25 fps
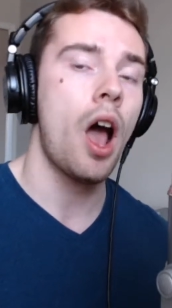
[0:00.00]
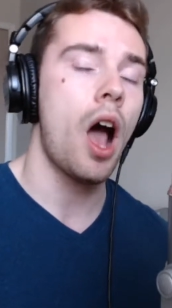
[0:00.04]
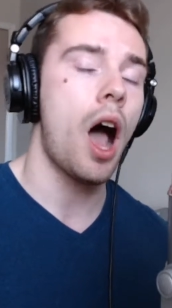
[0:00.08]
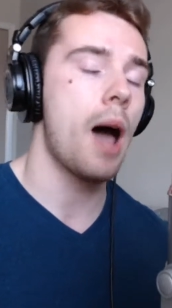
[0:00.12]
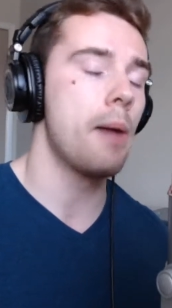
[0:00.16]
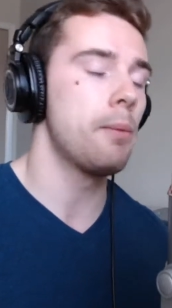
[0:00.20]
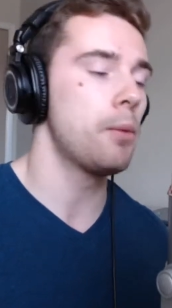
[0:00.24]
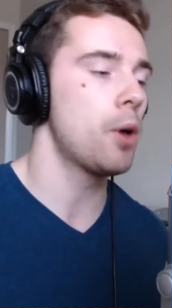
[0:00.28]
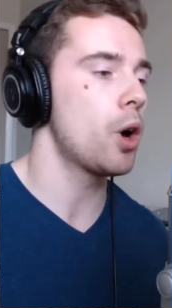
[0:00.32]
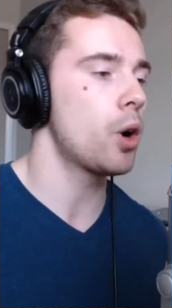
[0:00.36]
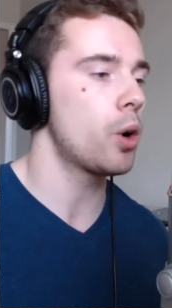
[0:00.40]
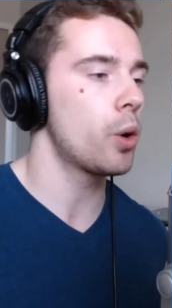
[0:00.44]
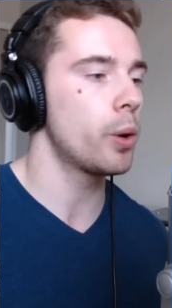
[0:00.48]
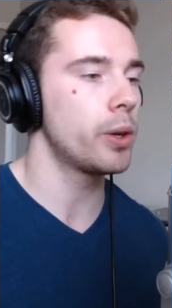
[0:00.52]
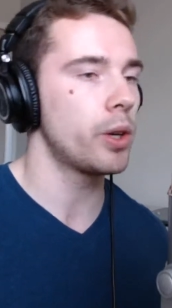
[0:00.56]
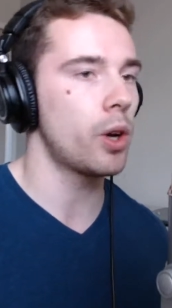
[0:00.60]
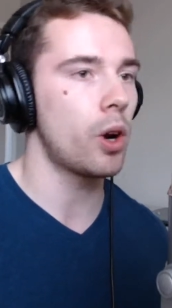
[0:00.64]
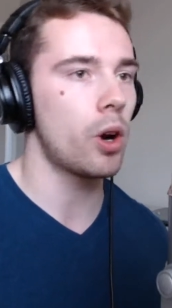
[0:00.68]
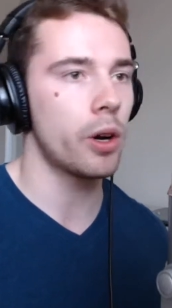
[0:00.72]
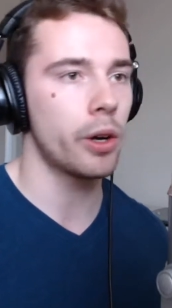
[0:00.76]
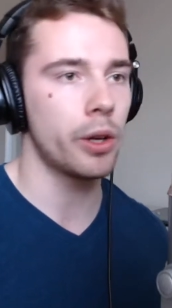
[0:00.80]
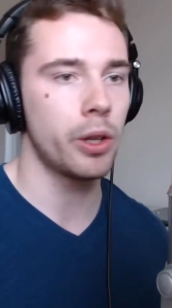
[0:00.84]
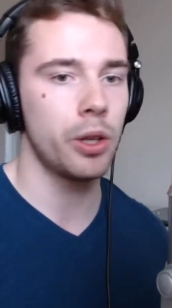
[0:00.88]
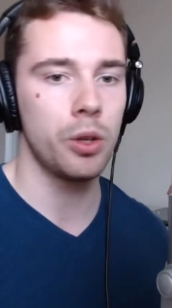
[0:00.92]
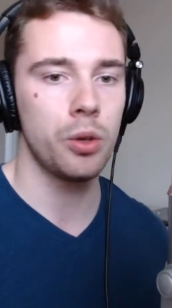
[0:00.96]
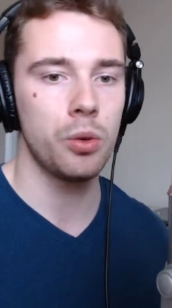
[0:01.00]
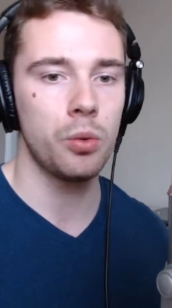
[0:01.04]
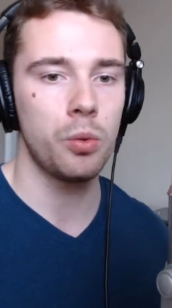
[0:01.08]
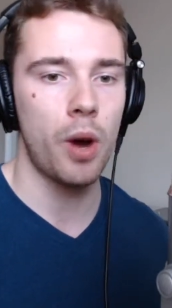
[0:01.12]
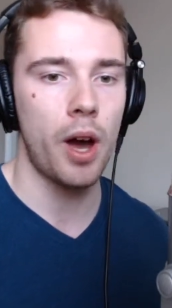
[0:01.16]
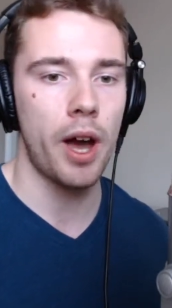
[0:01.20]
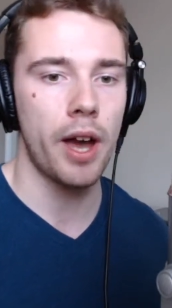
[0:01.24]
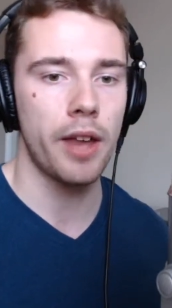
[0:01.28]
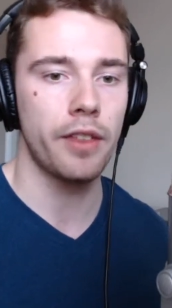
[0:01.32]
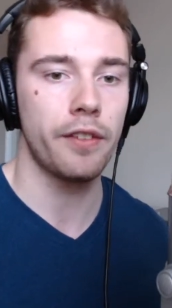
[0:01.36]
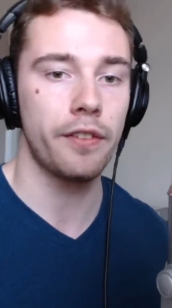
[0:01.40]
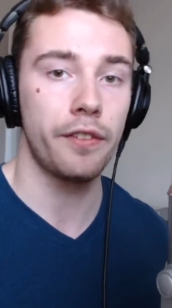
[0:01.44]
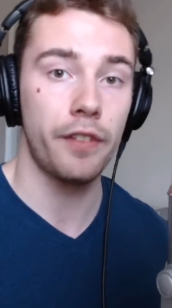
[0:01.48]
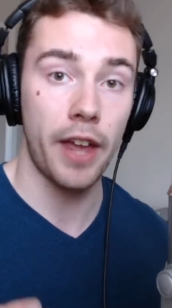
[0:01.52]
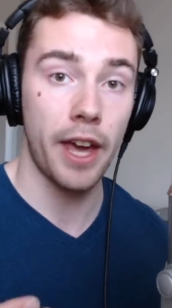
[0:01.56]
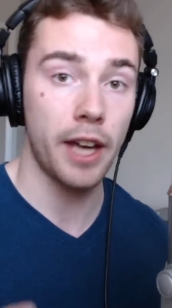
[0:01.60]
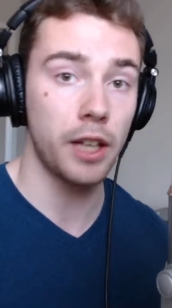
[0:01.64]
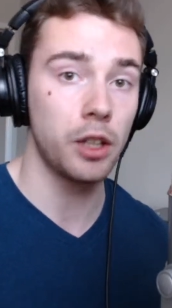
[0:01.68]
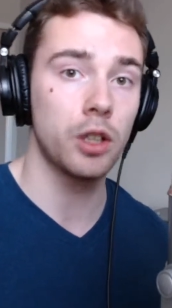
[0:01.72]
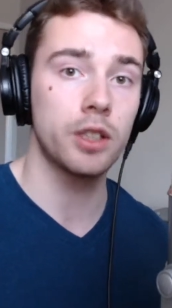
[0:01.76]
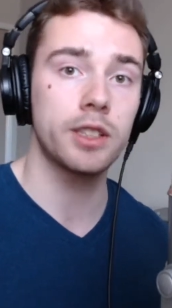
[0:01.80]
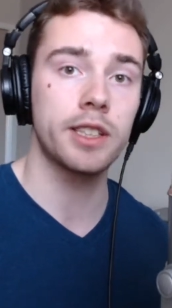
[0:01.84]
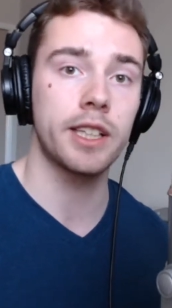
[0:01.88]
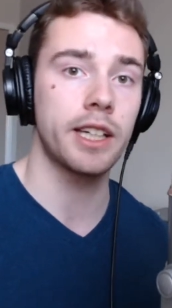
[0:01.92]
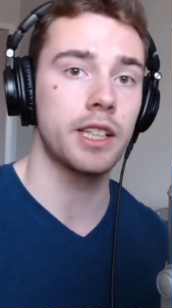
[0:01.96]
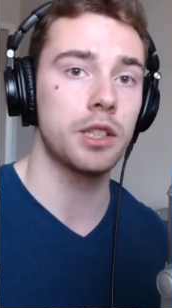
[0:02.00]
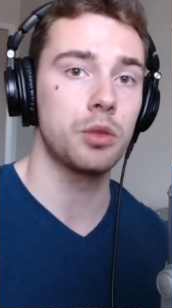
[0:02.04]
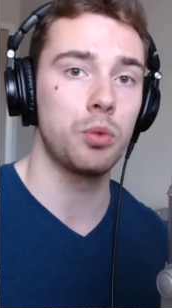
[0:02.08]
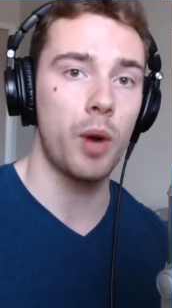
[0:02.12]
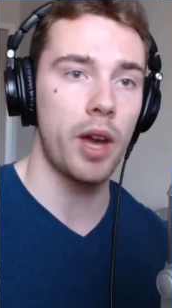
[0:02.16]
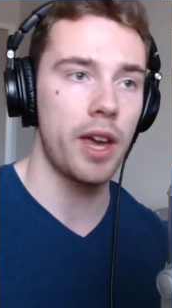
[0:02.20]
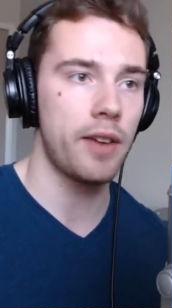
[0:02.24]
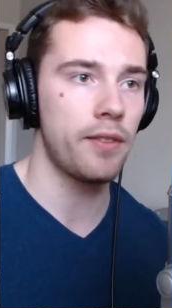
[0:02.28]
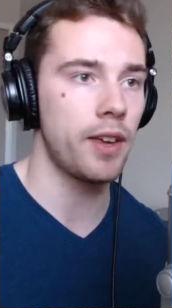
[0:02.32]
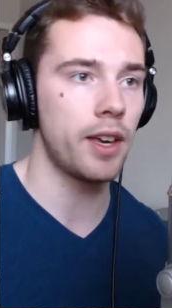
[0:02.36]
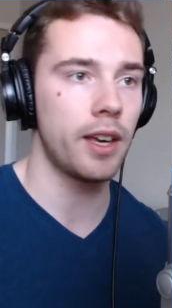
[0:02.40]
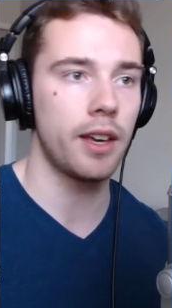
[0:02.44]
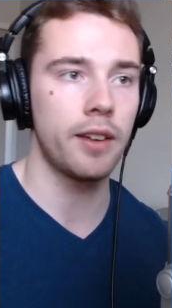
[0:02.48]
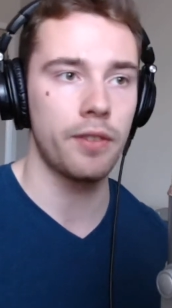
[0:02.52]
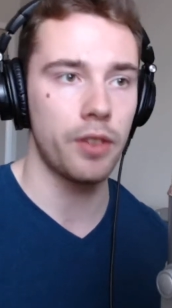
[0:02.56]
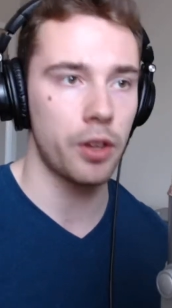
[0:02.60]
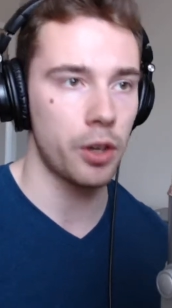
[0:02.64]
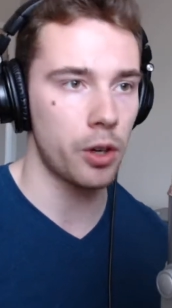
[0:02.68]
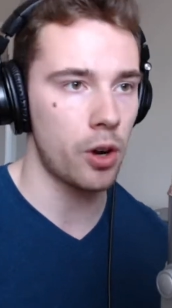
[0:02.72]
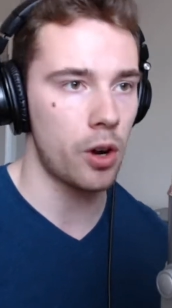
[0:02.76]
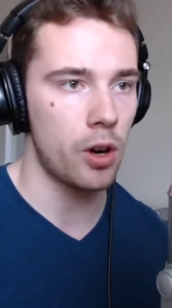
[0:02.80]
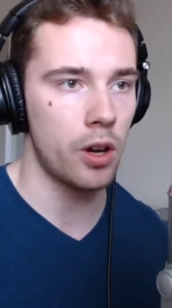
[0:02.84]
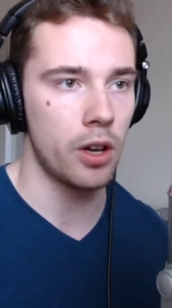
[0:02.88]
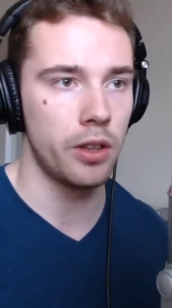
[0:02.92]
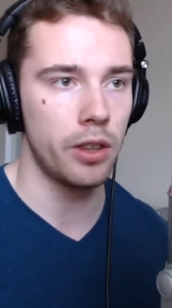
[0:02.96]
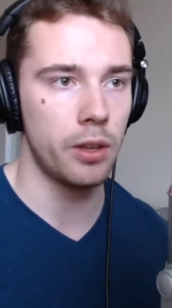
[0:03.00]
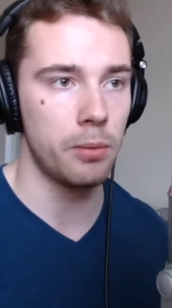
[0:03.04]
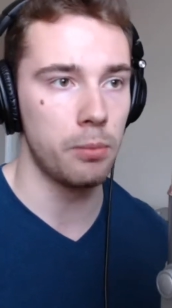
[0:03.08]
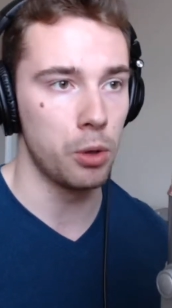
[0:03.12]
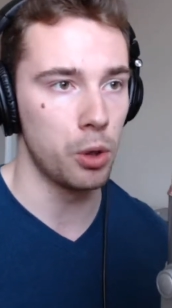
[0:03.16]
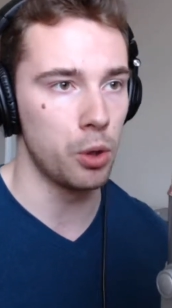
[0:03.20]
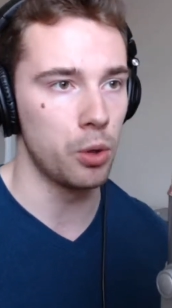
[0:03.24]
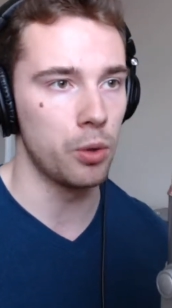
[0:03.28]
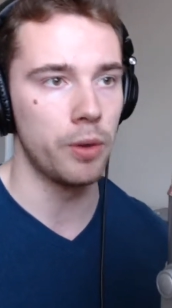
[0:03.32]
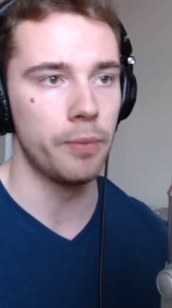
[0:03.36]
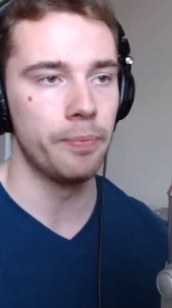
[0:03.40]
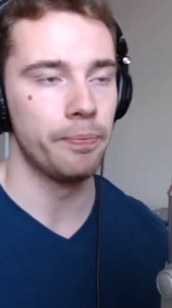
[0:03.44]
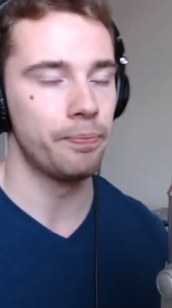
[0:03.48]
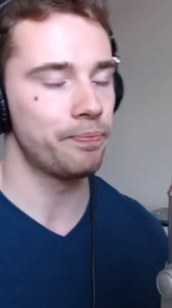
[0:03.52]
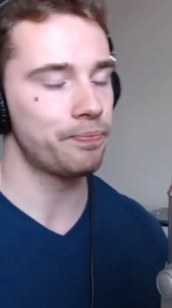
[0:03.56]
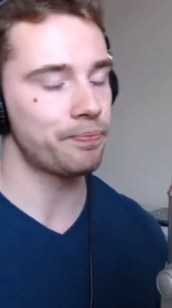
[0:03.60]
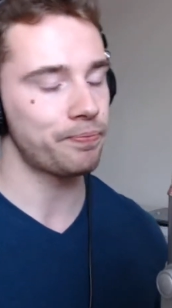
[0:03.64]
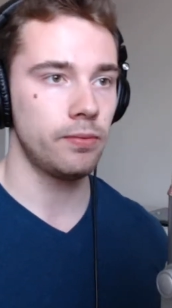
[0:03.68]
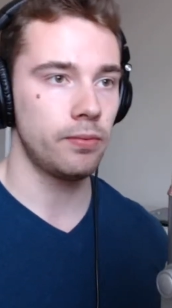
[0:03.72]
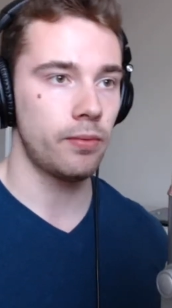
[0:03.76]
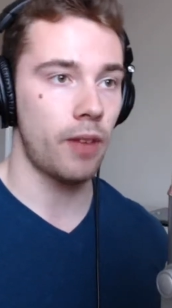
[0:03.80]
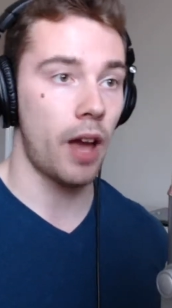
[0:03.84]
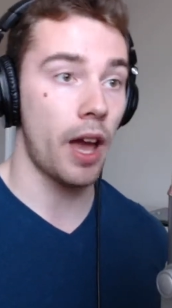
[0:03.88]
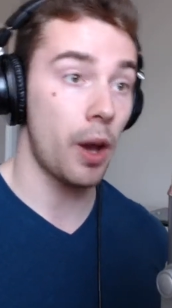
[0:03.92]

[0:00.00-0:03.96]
I'm not going to argue why the flag looks like it's waving if they're on the moon.